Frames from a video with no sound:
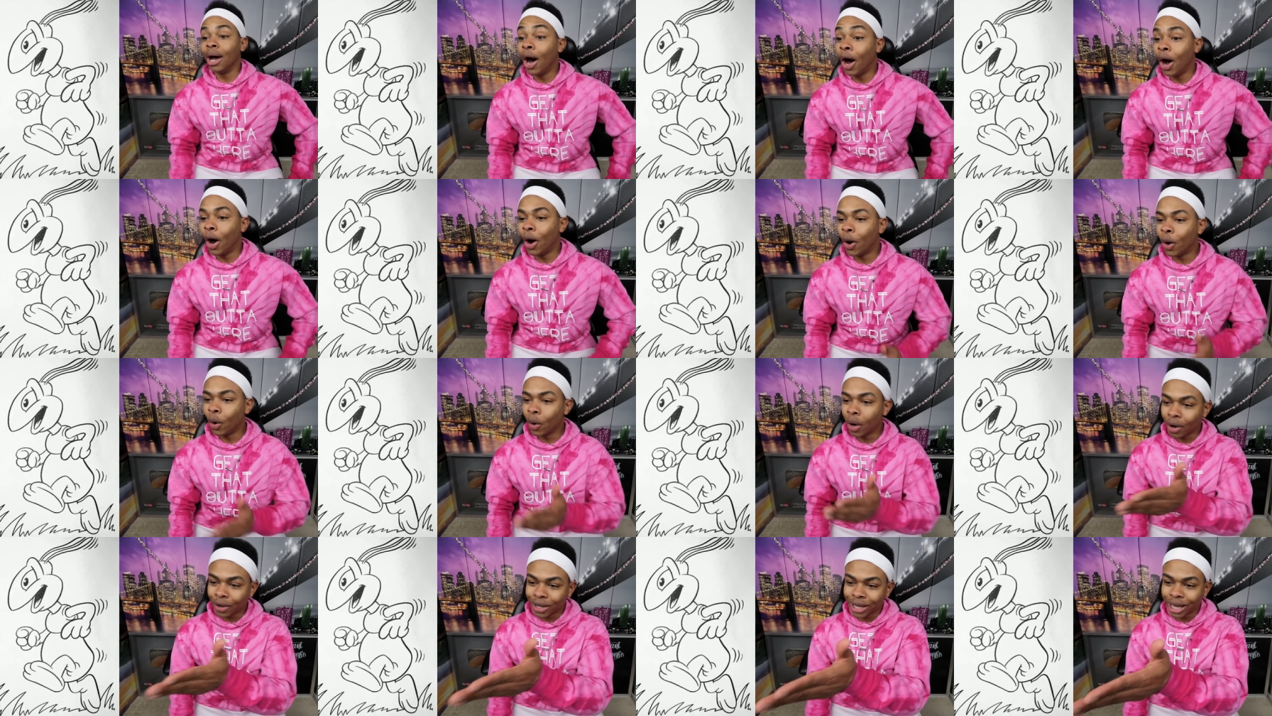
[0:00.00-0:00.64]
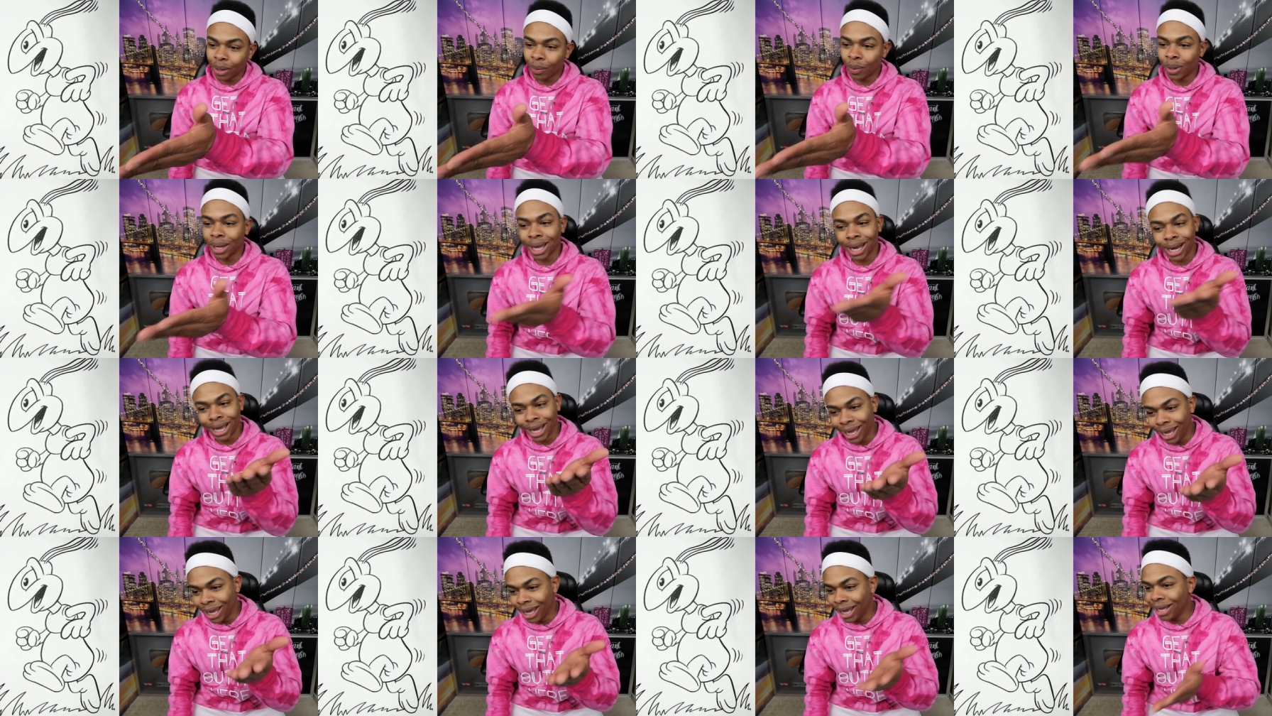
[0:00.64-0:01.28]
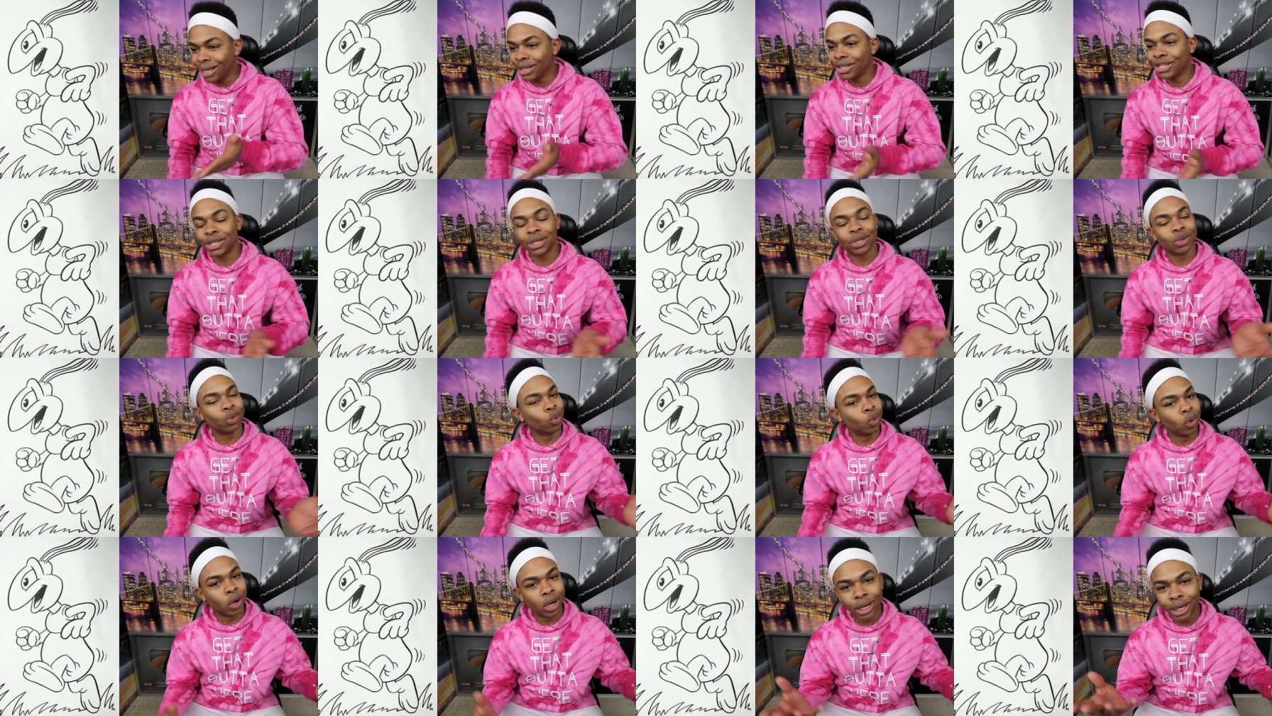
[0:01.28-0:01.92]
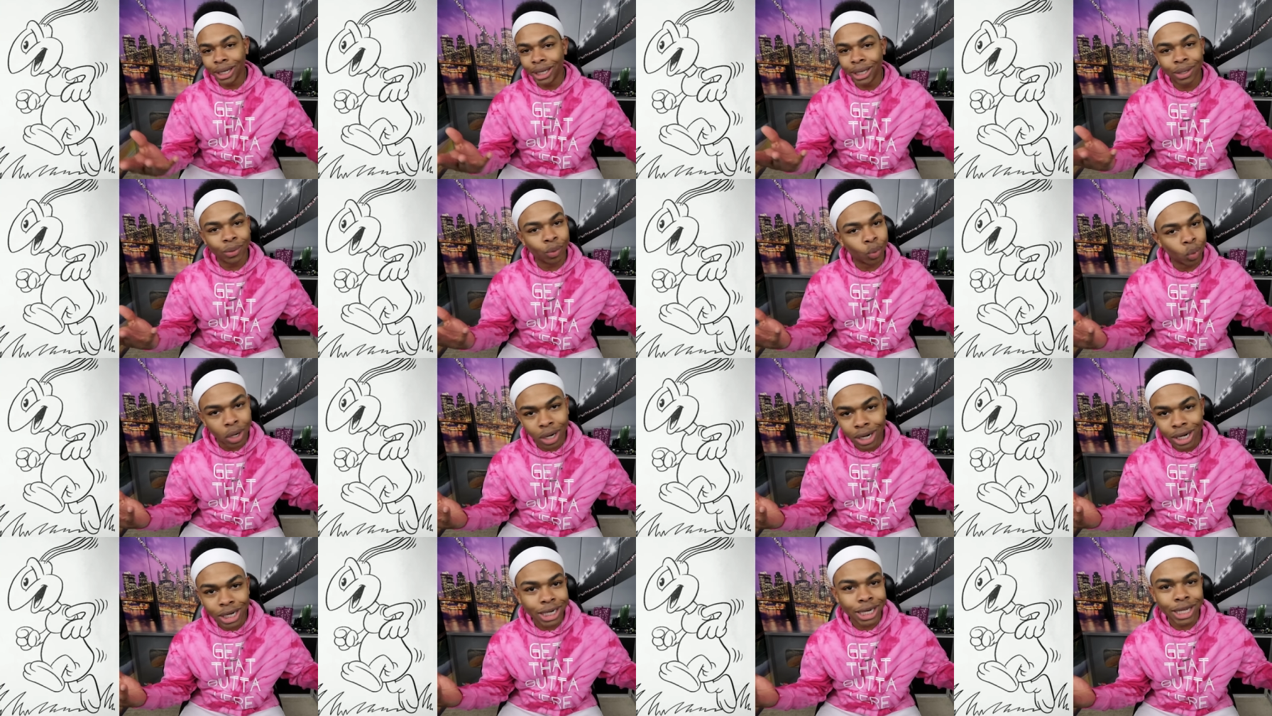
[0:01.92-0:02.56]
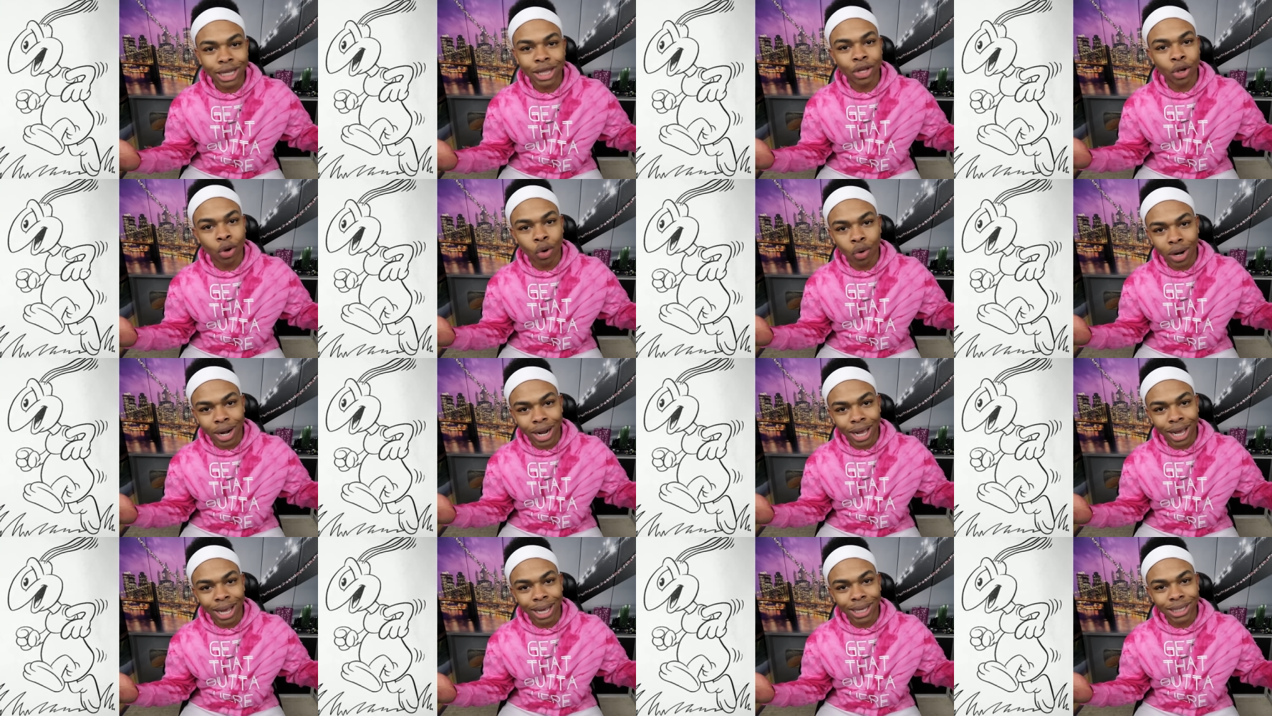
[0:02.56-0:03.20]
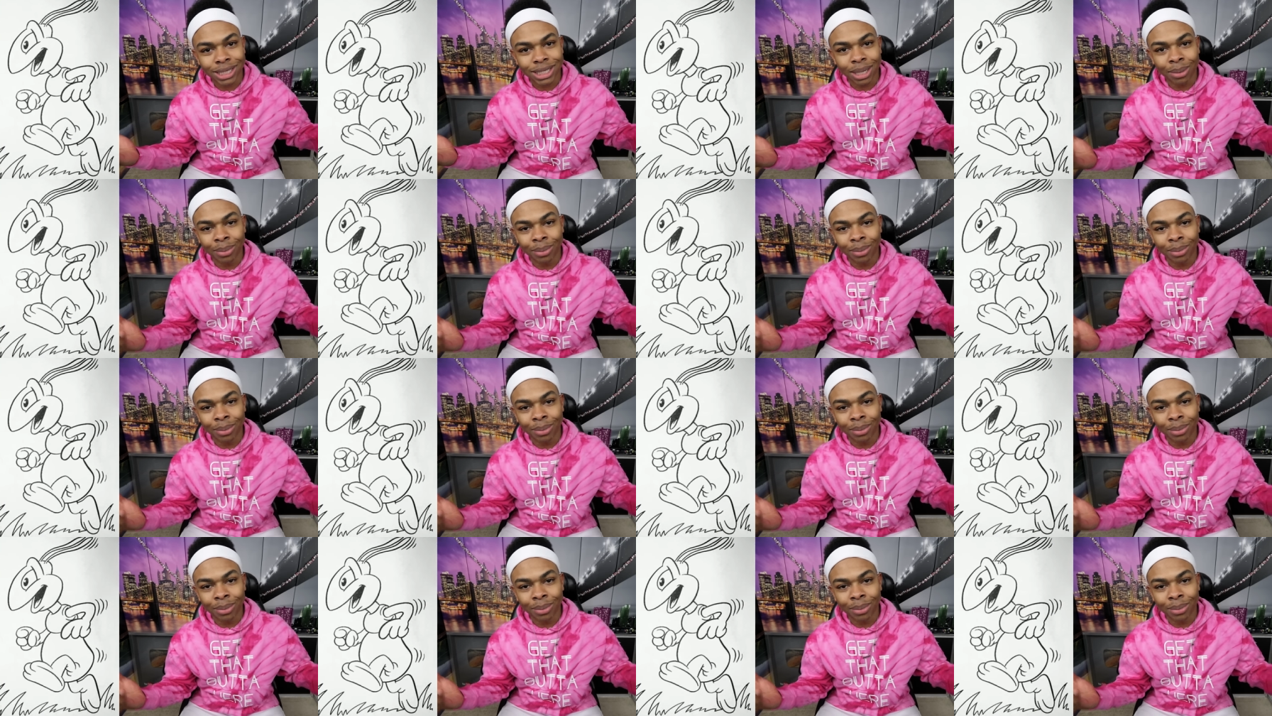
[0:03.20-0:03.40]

Oh, okay, we got an ant just running, running in the grass.